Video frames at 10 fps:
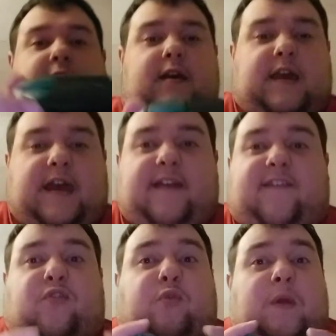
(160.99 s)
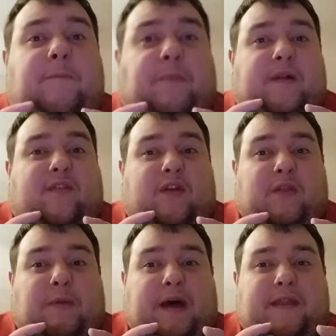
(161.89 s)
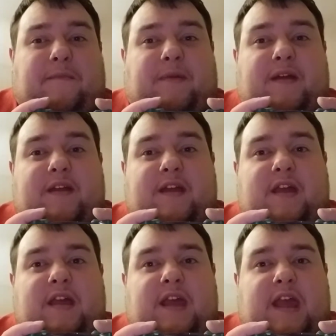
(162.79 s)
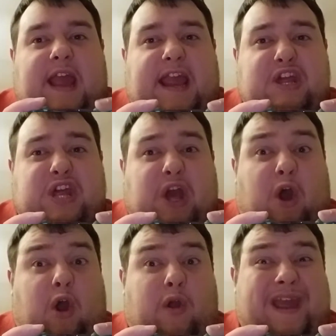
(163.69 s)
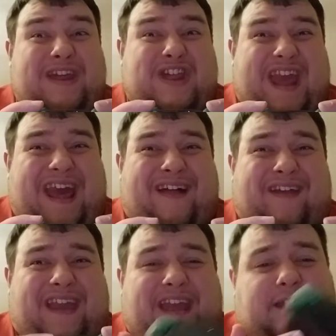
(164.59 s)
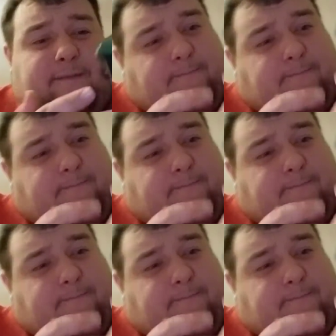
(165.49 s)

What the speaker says: it has 3 buttons on the bottom. AGR, AGL, and...